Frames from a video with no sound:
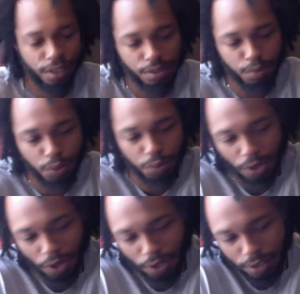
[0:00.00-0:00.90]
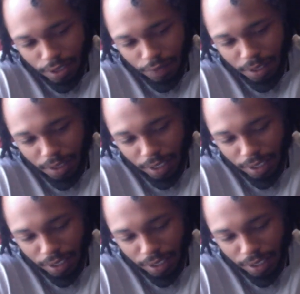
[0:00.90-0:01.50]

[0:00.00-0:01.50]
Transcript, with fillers: This moon card is giving me like